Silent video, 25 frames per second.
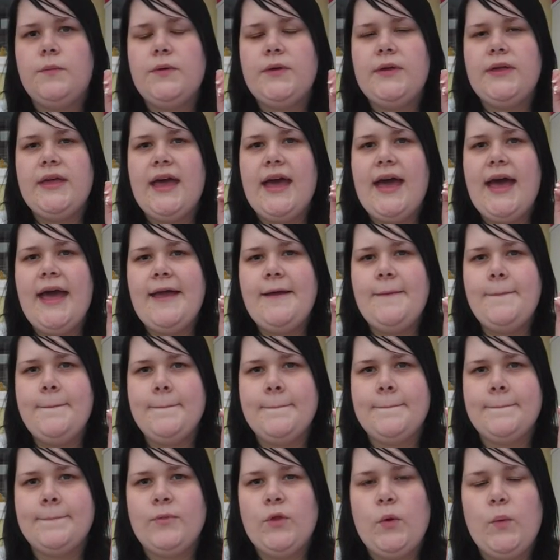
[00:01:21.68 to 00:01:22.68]
bouquet
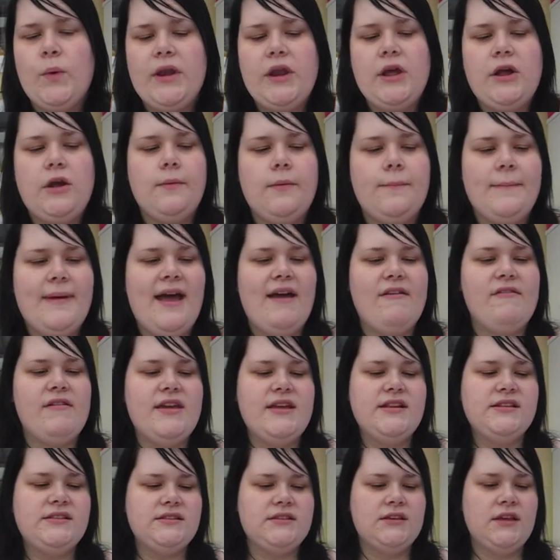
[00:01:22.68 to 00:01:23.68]
when I got
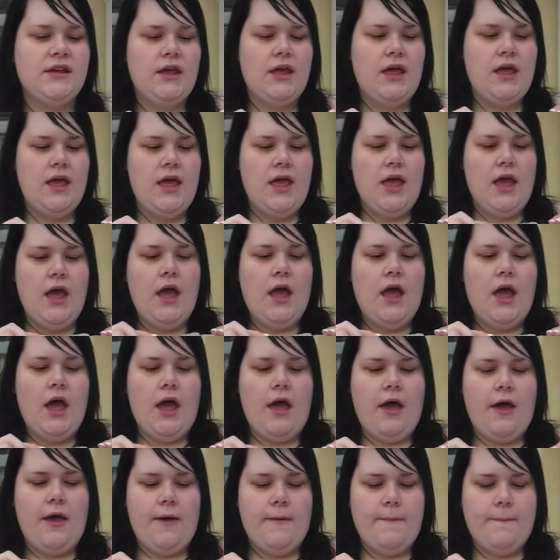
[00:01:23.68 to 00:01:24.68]
married,
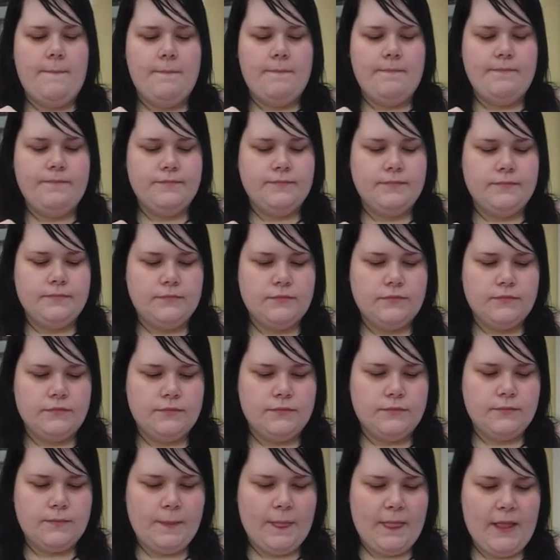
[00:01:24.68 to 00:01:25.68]
and
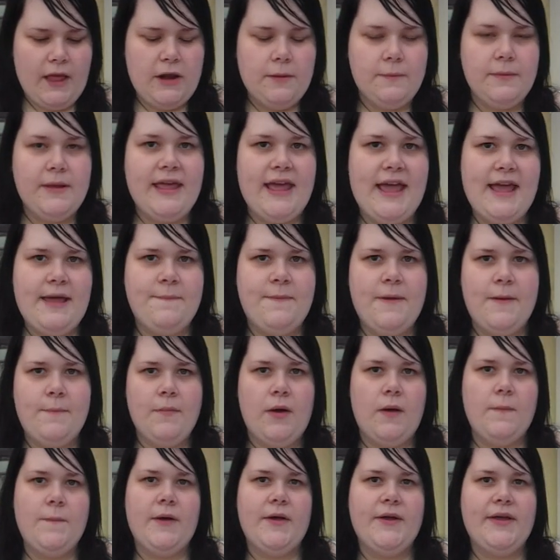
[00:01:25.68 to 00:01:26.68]
I'm keeping
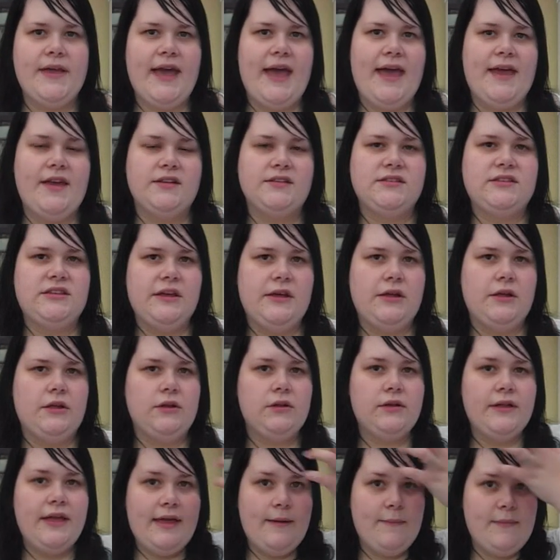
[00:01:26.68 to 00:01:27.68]
my bouquet
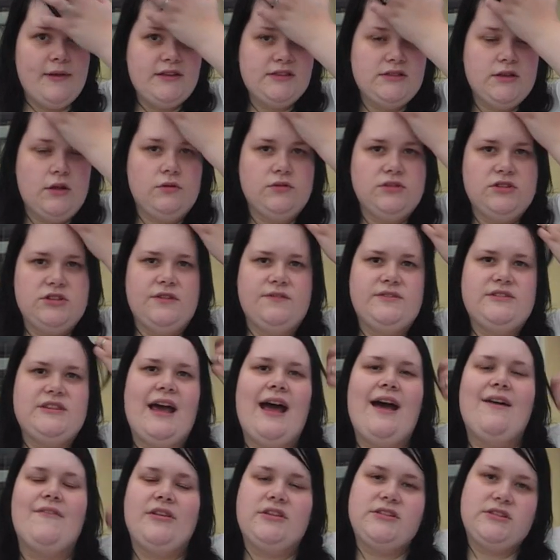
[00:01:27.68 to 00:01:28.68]
until Immy's old enough to
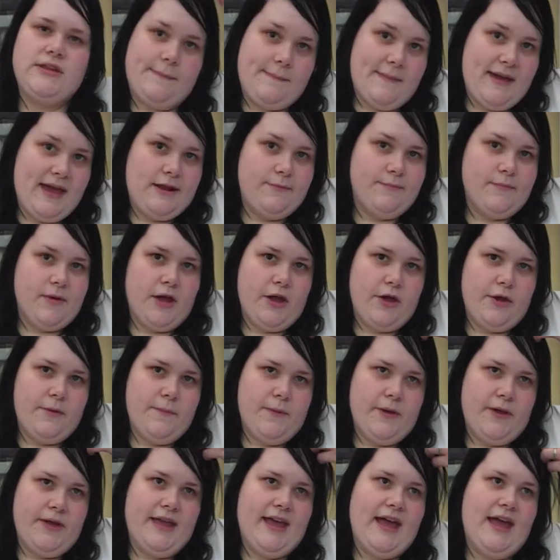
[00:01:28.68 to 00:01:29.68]
have it, because I made my
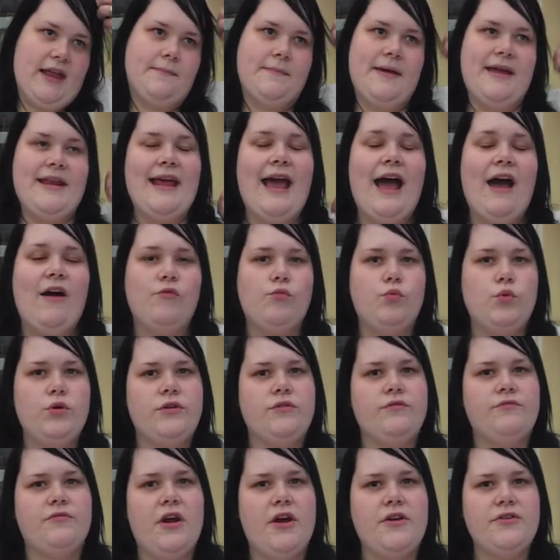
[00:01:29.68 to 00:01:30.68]
own bouquet, and I made it out of
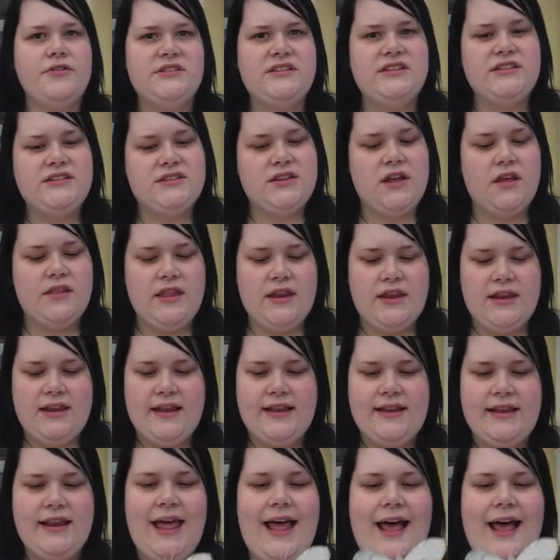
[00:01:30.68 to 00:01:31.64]
wooden roses so that it would